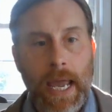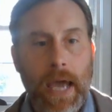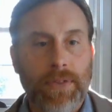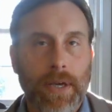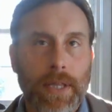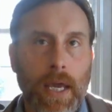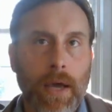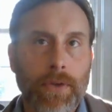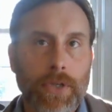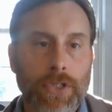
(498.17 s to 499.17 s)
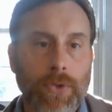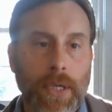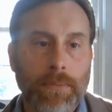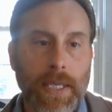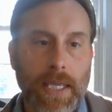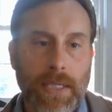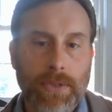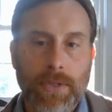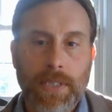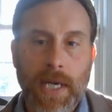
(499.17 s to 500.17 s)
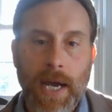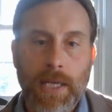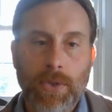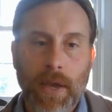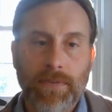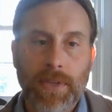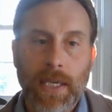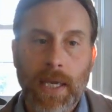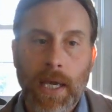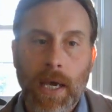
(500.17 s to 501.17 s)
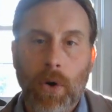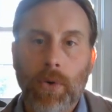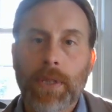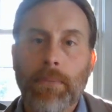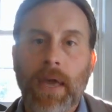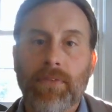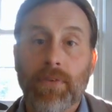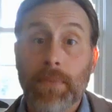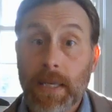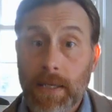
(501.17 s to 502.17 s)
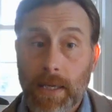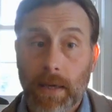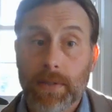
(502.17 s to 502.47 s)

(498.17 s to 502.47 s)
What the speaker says: And then on the other extreme, the Eastern side, you have the holy man from India,